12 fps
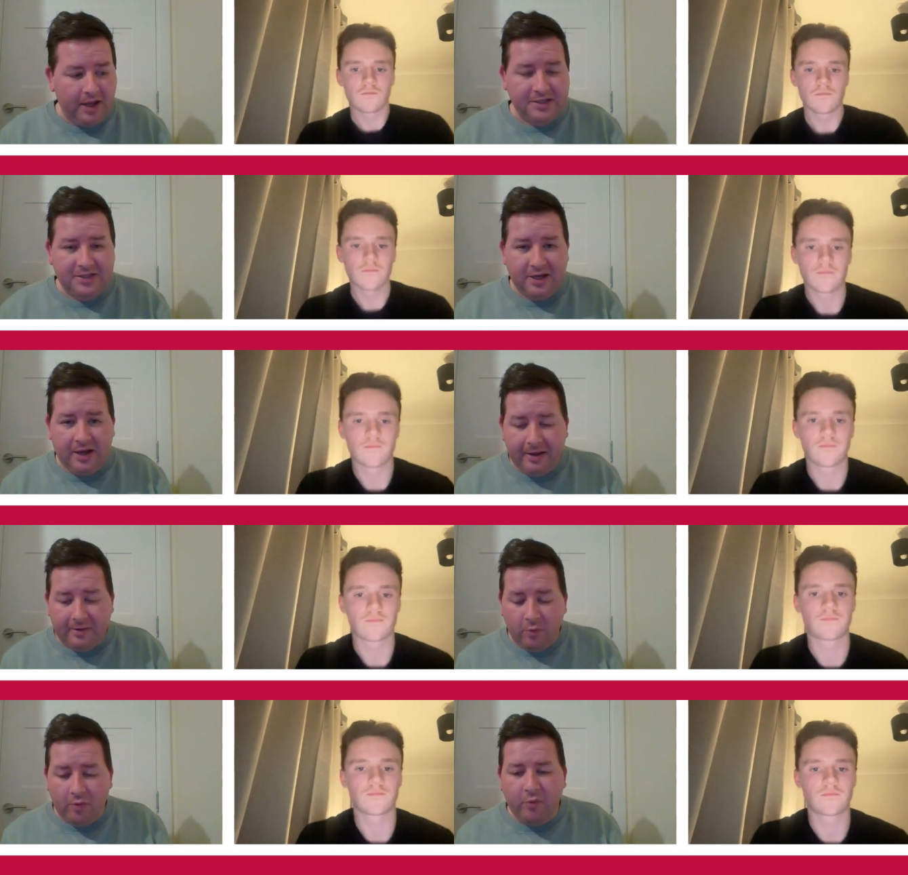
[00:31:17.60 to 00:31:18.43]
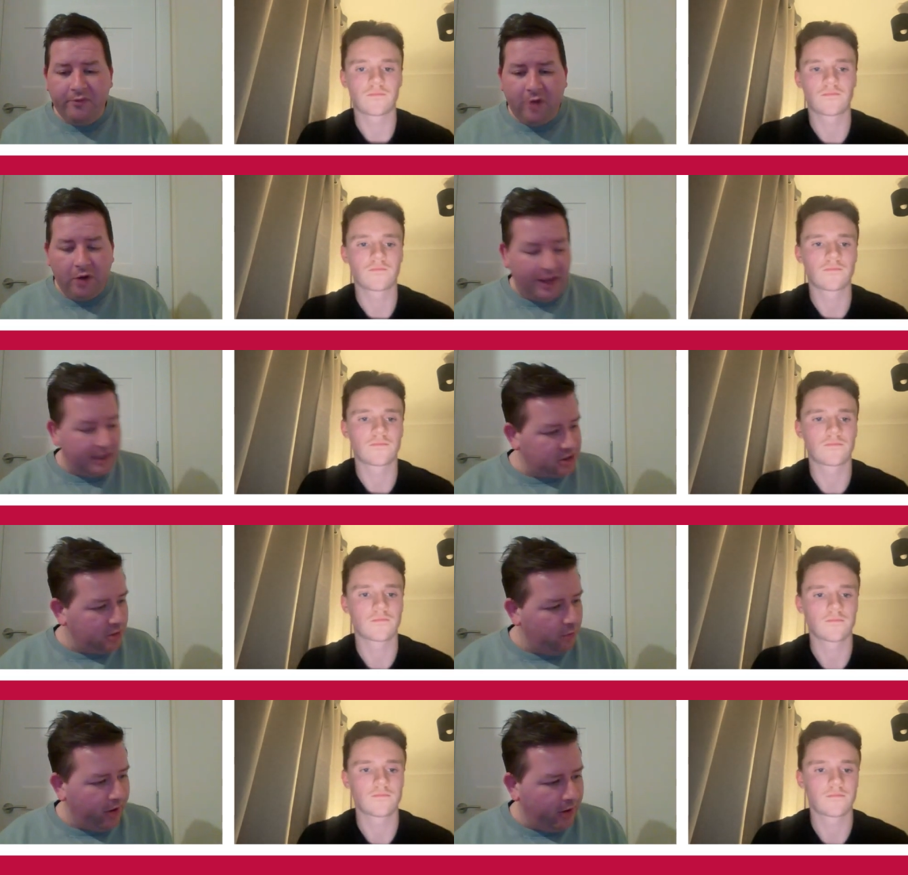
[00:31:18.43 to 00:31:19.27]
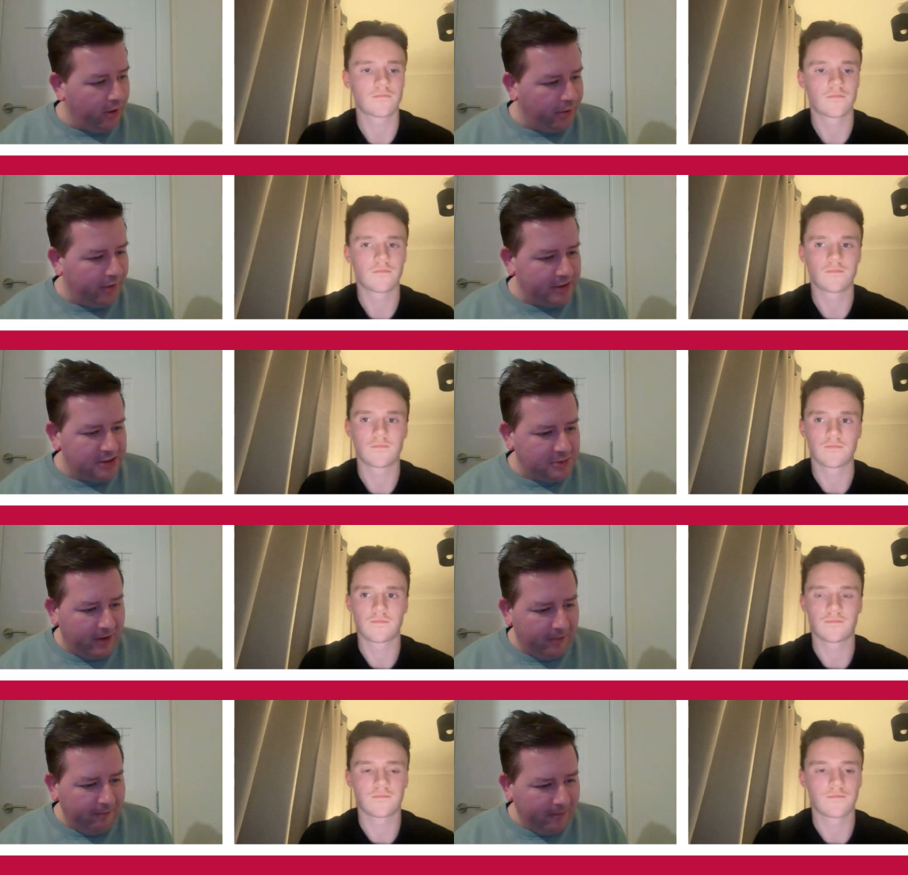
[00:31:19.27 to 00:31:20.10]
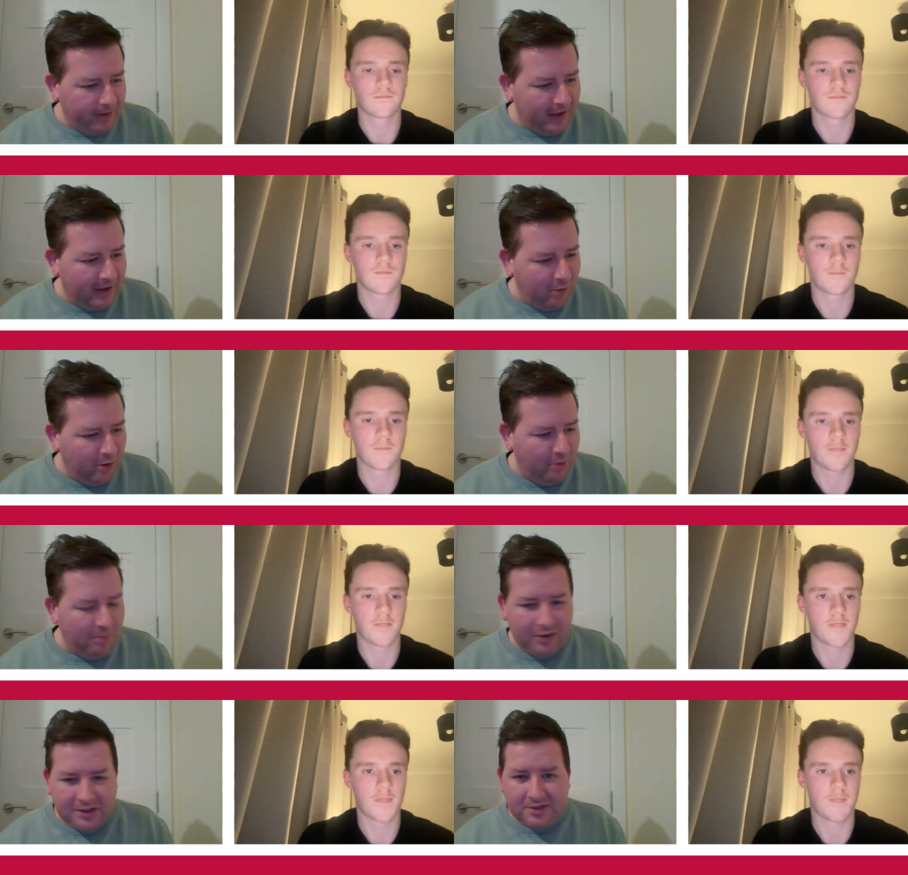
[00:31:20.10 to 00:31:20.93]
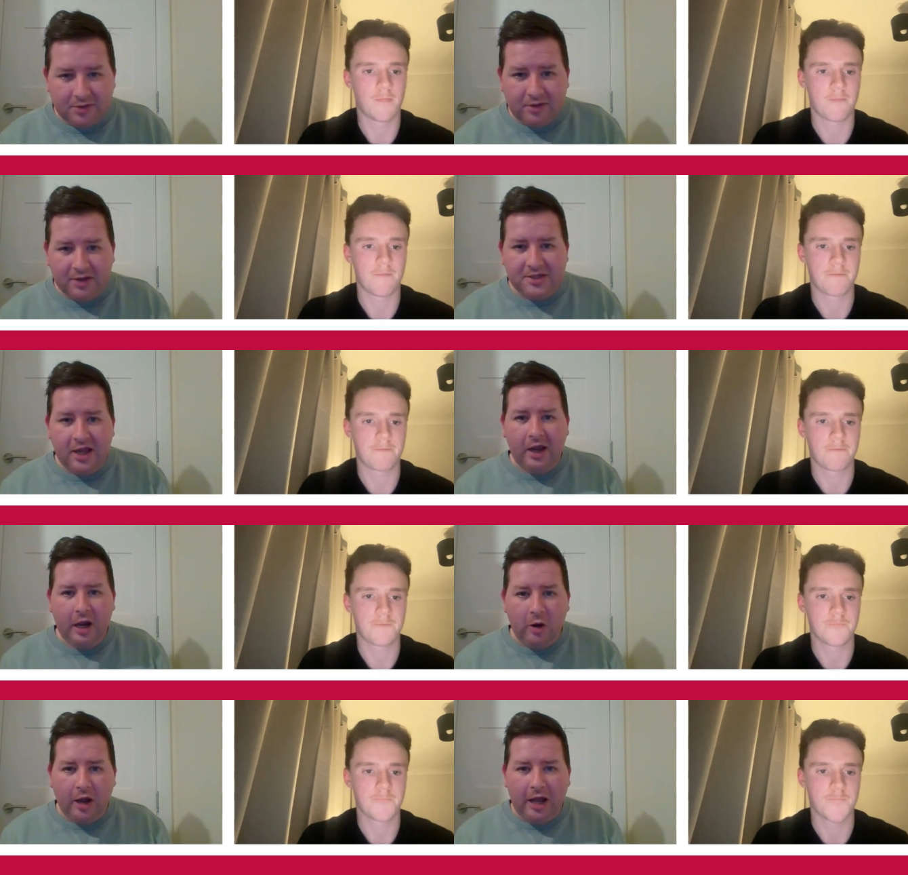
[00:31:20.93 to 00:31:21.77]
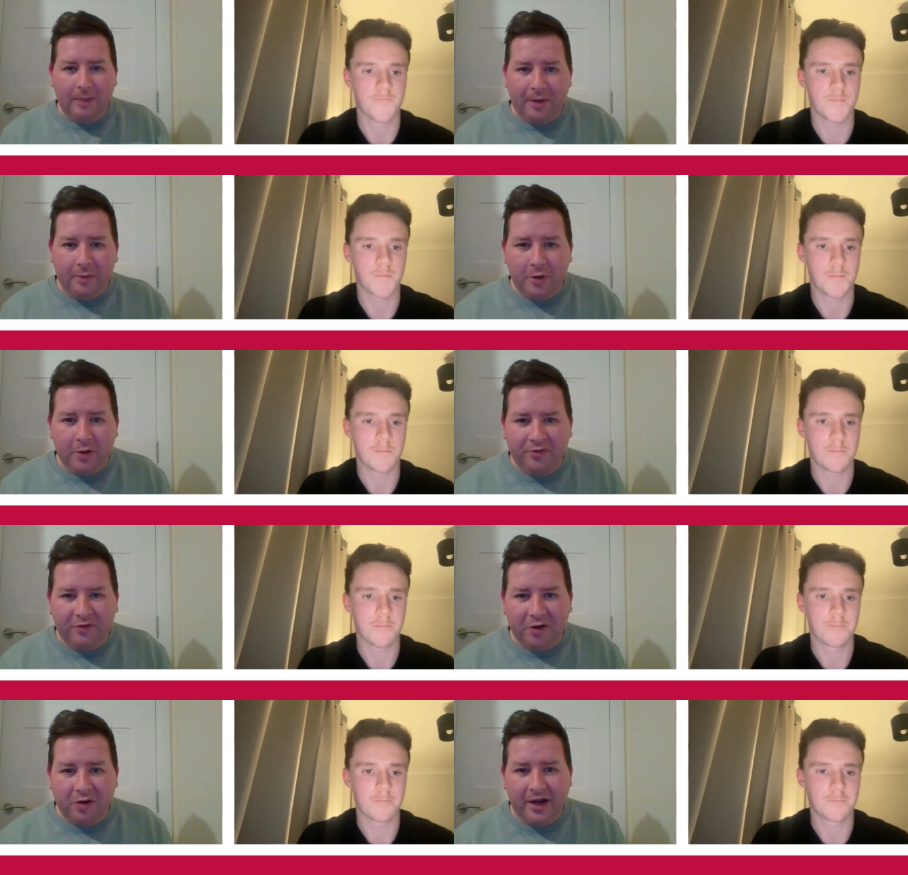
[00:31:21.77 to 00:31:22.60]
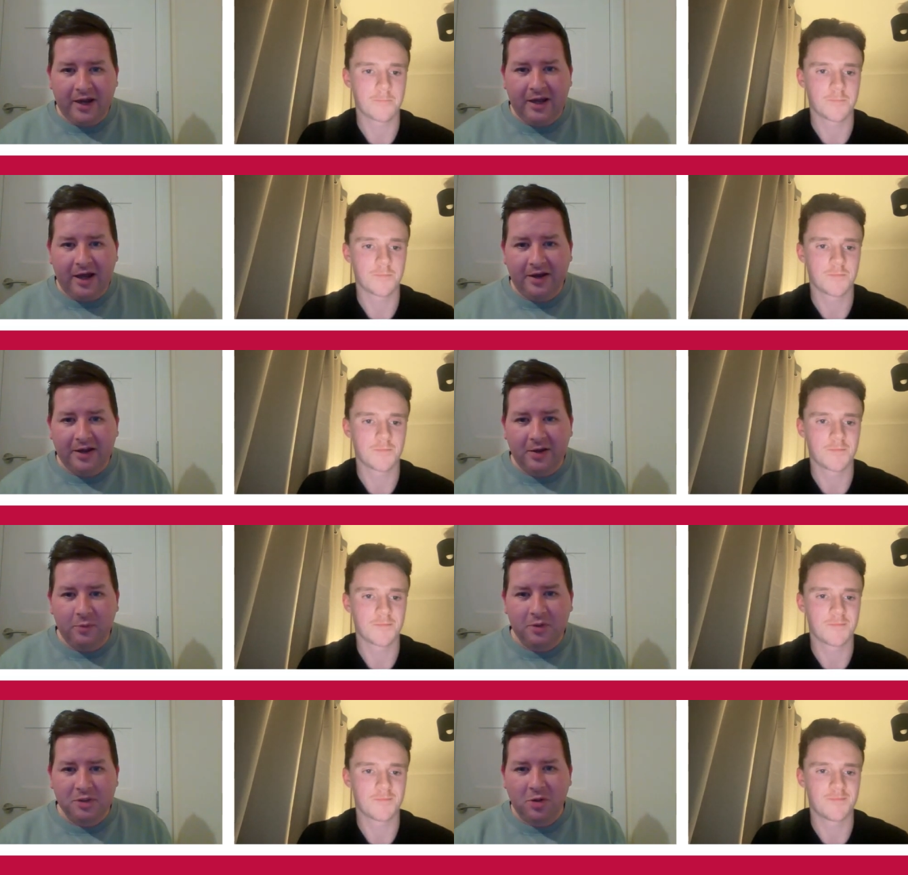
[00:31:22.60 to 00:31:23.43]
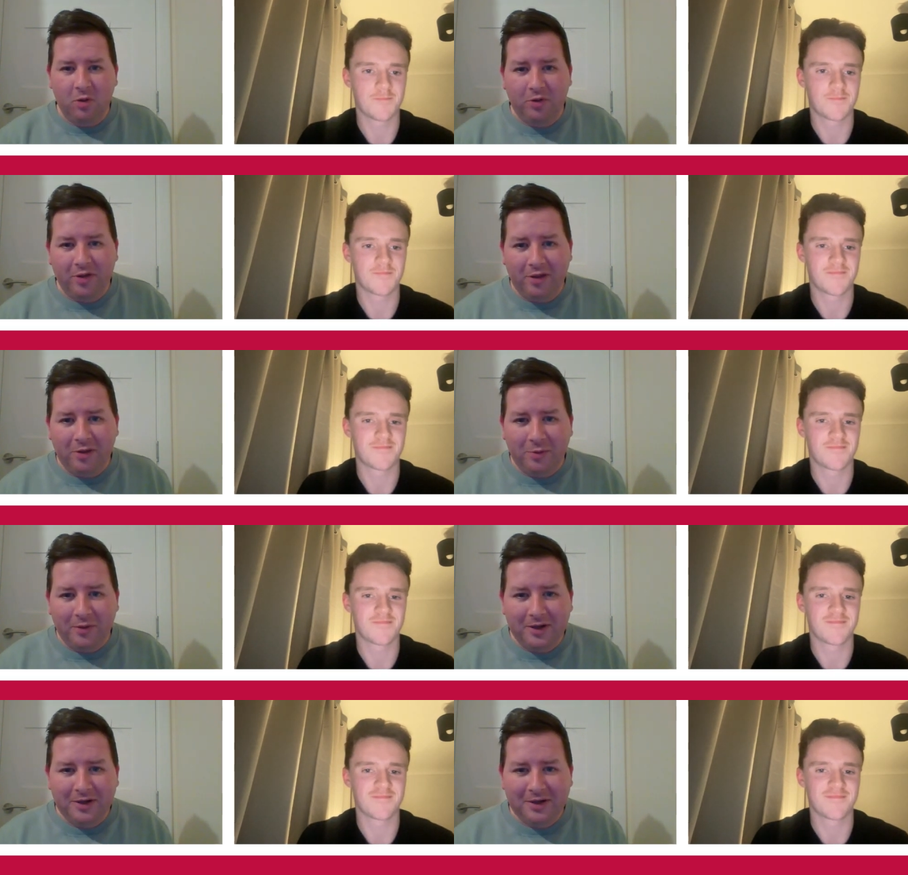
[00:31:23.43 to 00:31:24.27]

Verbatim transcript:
Speaker 1: it's uh, We've got to ask you one other thing as well uh, on my list of things. How happy were you for Craig Garrigan with his goal the other week?